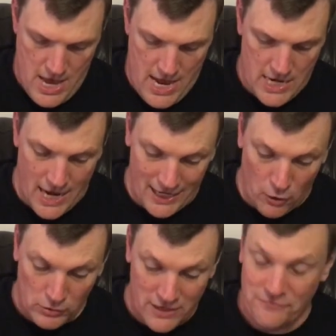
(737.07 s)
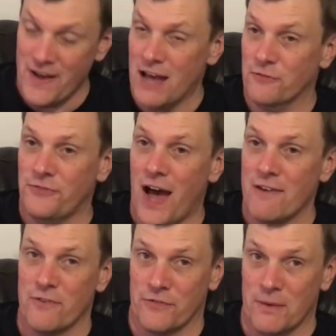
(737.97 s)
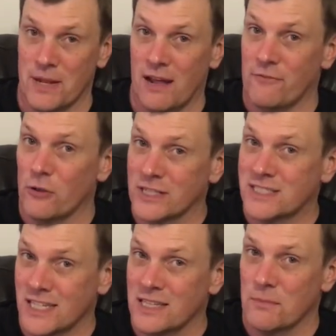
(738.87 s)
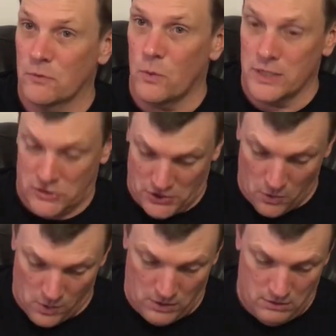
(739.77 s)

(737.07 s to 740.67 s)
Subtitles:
And I only found 5 of them, and I've only seen them in 1 store.